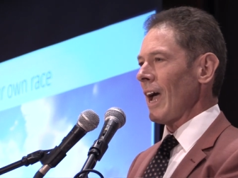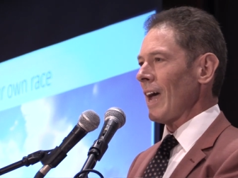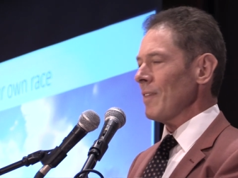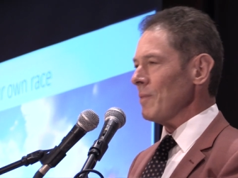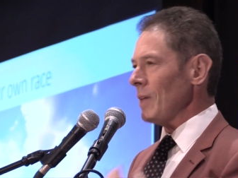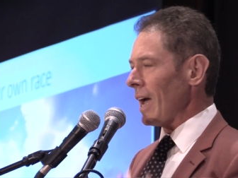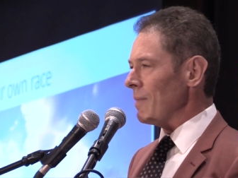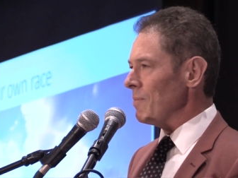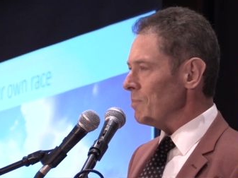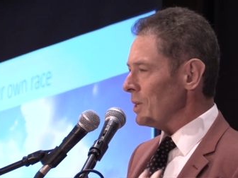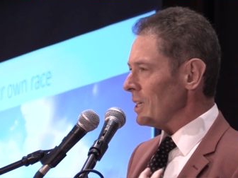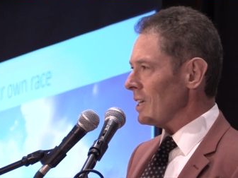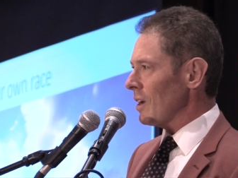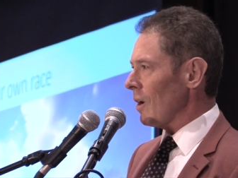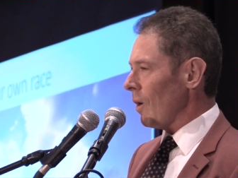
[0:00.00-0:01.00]
and and
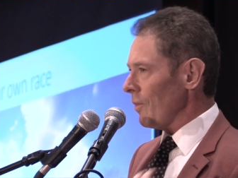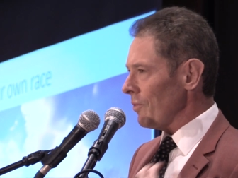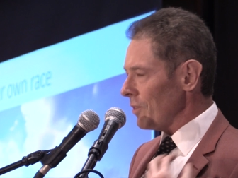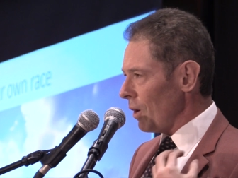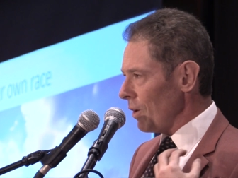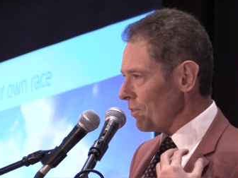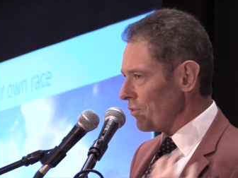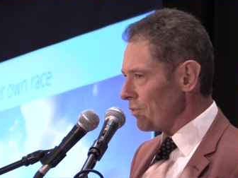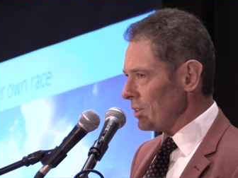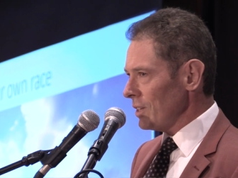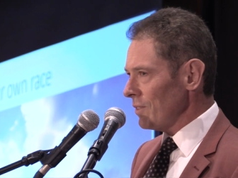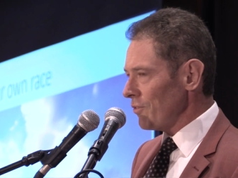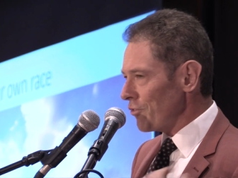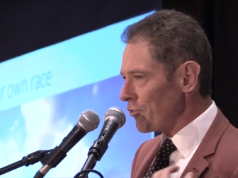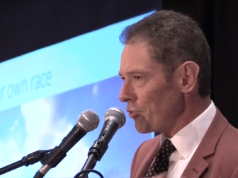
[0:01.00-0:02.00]
being on, on
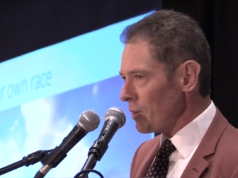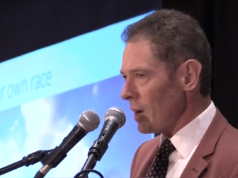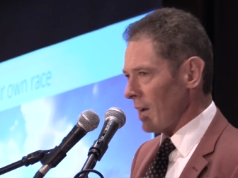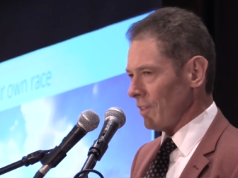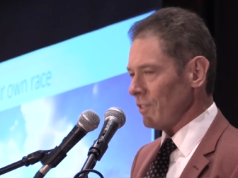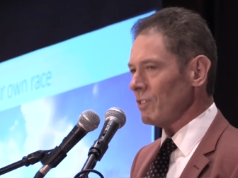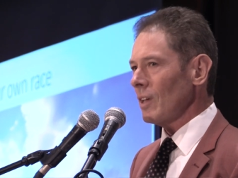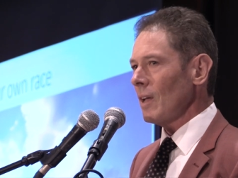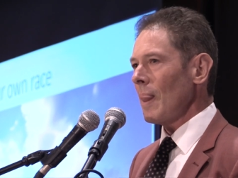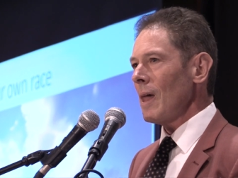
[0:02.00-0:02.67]
in front